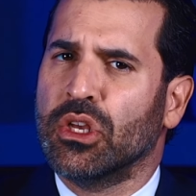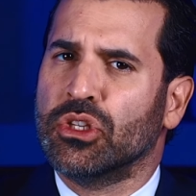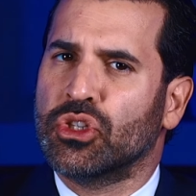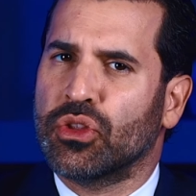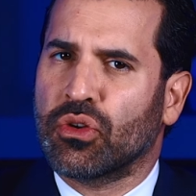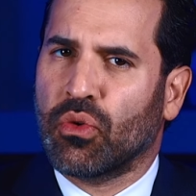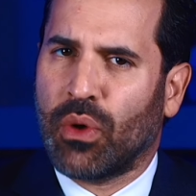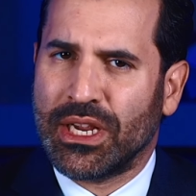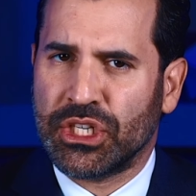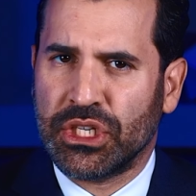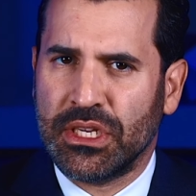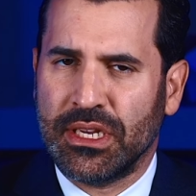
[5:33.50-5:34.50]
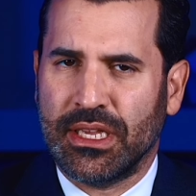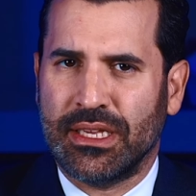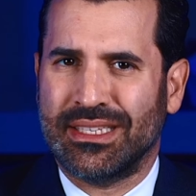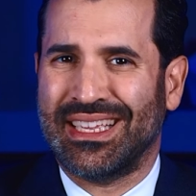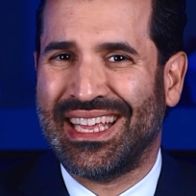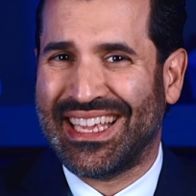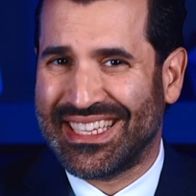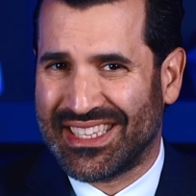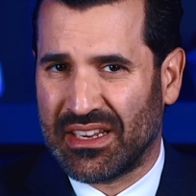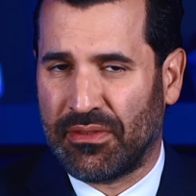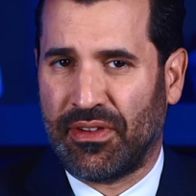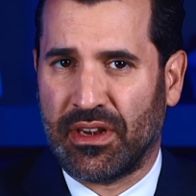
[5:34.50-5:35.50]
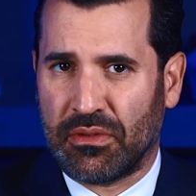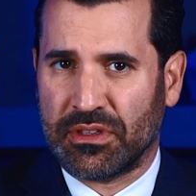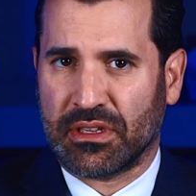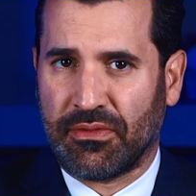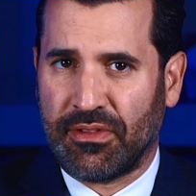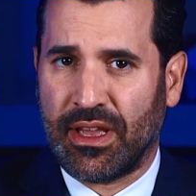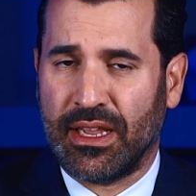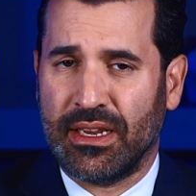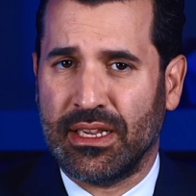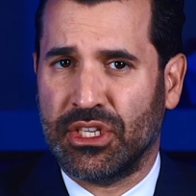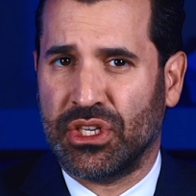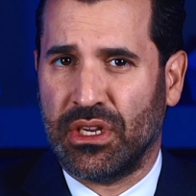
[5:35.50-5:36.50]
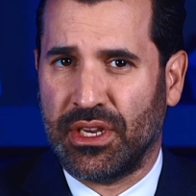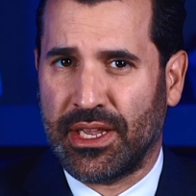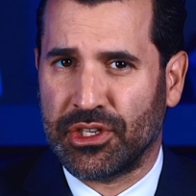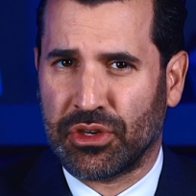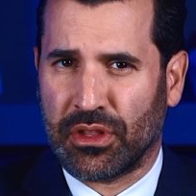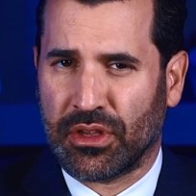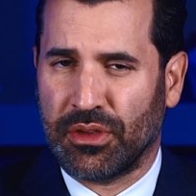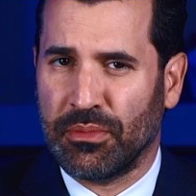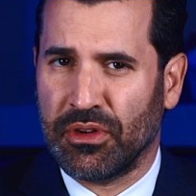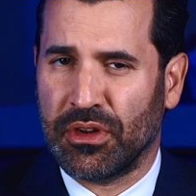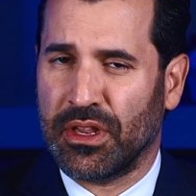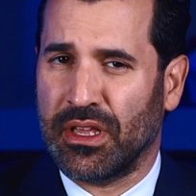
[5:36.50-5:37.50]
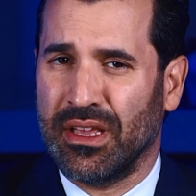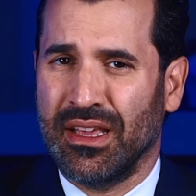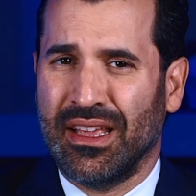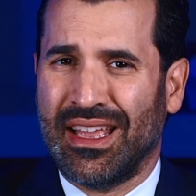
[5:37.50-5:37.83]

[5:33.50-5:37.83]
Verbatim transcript: So the question is, is the defendant at risk of flight? Is she a danger to the community?